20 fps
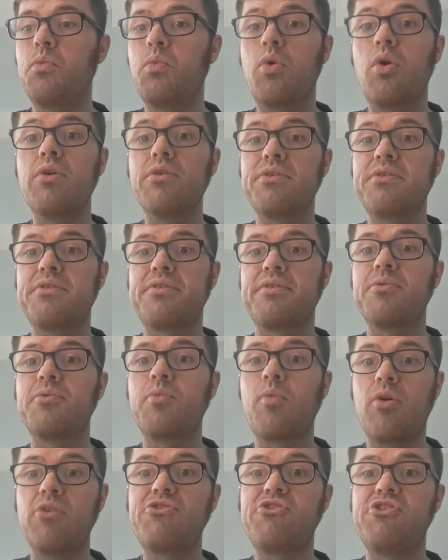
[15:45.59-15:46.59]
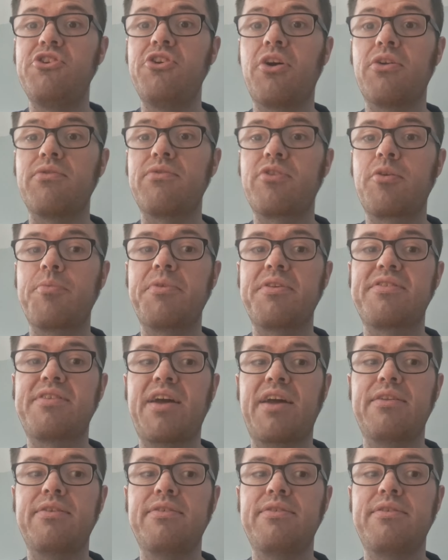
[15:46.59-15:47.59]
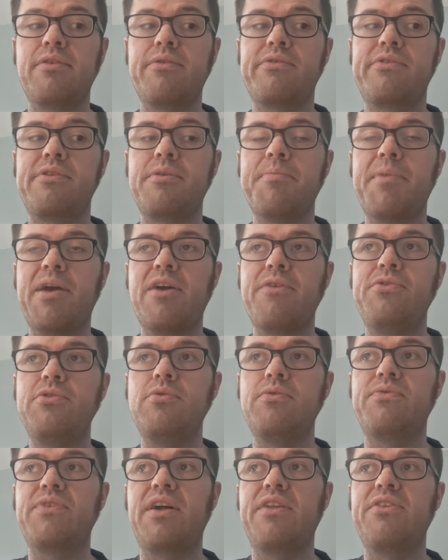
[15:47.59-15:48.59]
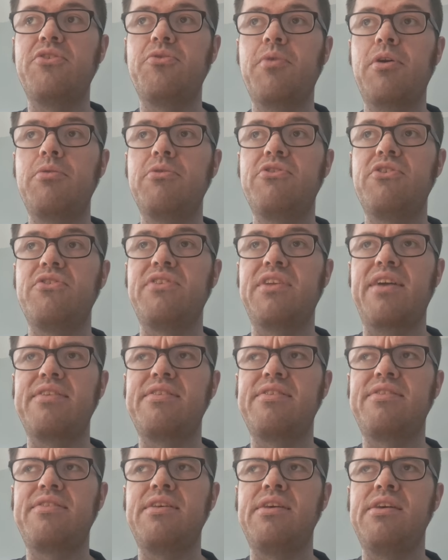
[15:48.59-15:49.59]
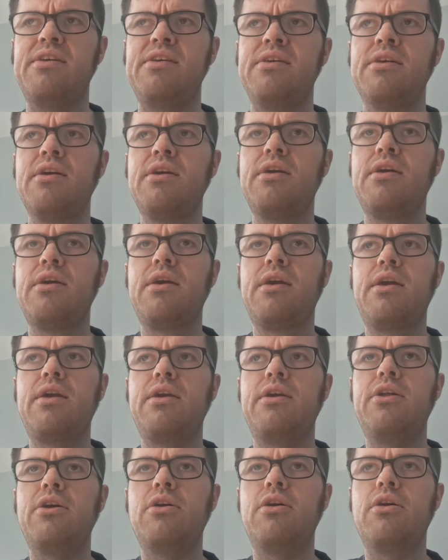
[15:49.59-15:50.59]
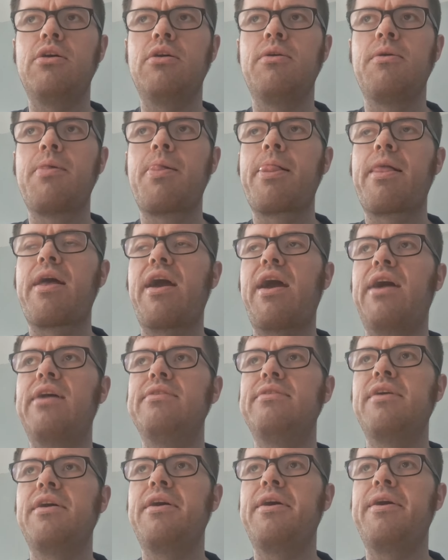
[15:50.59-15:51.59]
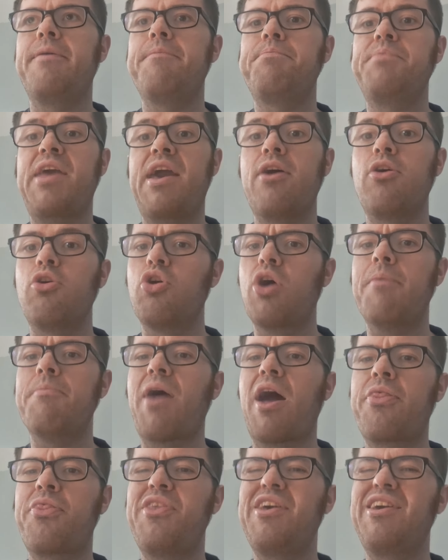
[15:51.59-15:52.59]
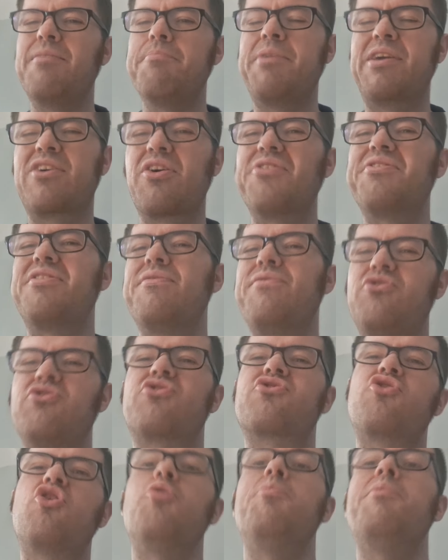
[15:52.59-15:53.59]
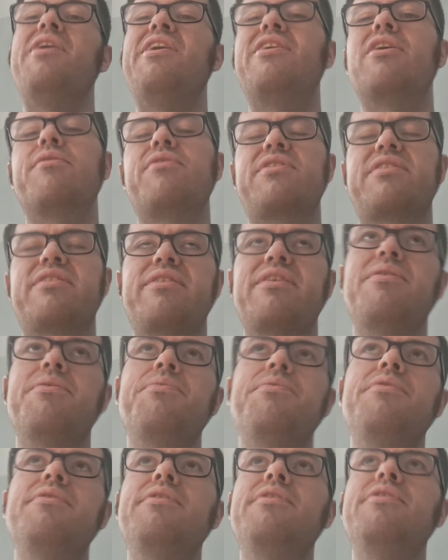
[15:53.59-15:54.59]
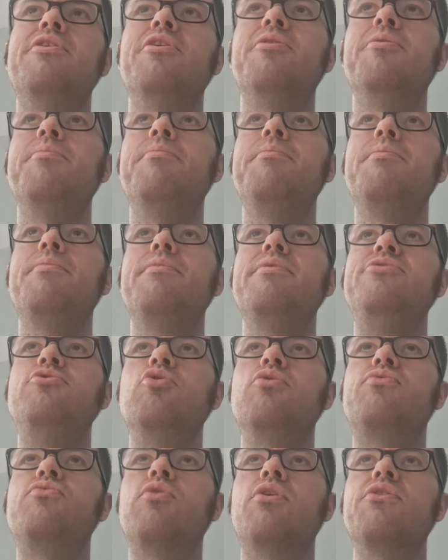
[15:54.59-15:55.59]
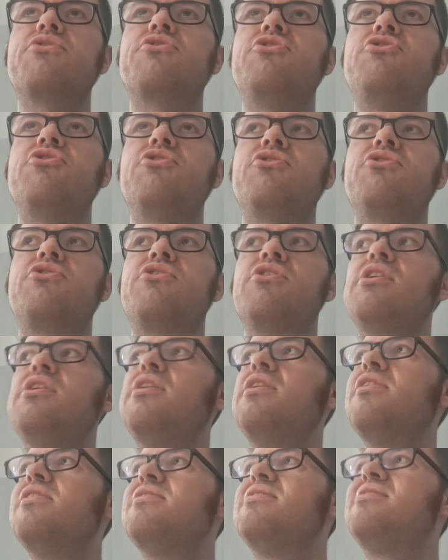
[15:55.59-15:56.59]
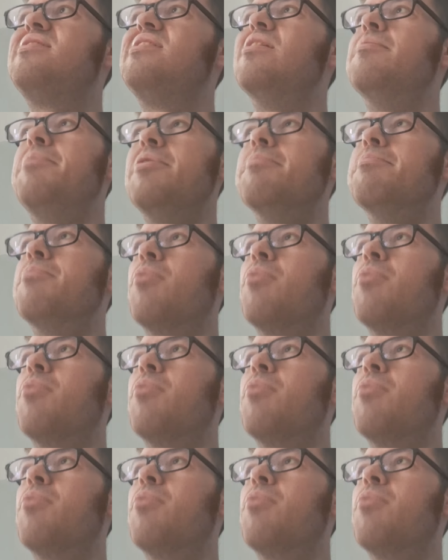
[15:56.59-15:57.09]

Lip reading: was watching on from the stands, obviously met a few fans as well, which is nice to see, you know. And I think because they've just come in, obviously, you know, Duff wants to just see a bit